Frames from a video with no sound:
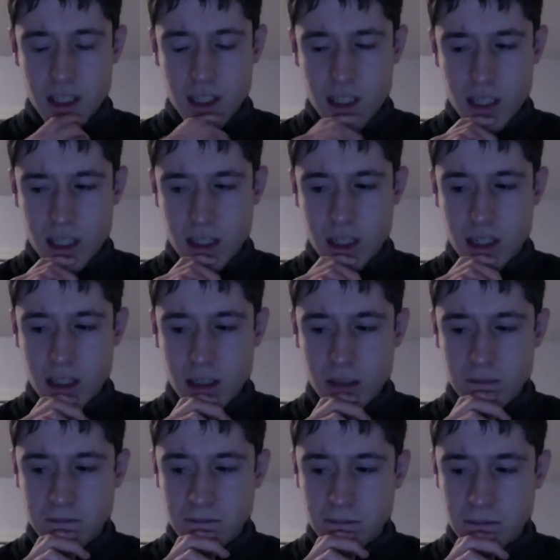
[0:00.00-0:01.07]
I
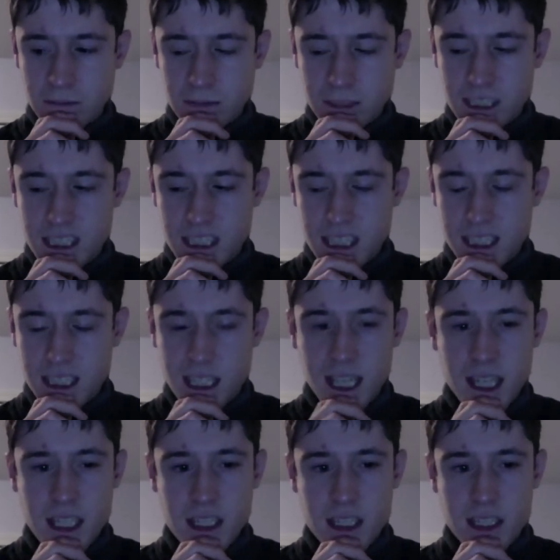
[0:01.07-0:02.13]
can't
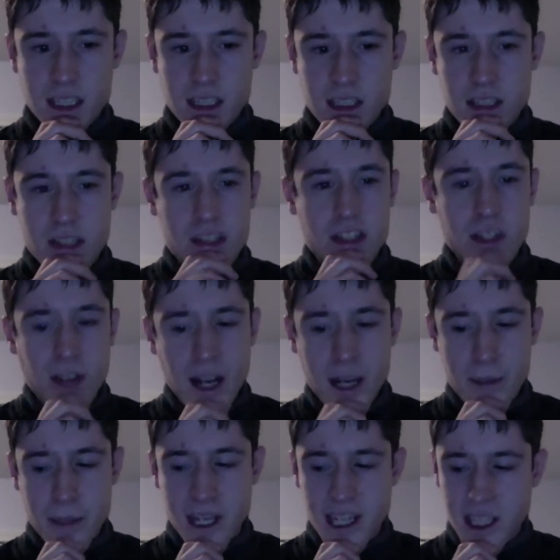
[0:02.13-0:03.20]
describe it.